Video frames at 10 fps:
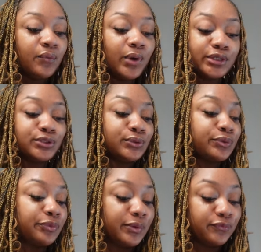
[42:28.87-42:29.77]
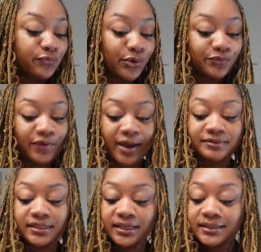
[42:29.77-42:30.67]
1, 2, 3, 4, 5, 6,
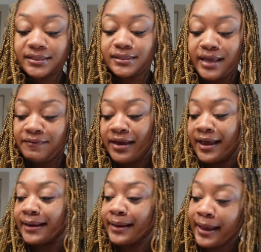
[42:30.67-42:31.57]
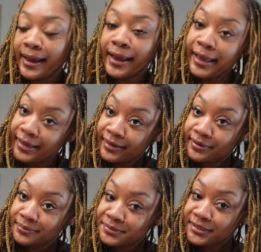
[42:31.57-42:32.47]
7, 8, 9
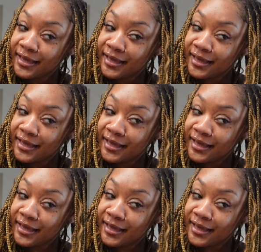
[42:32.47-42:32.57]
items,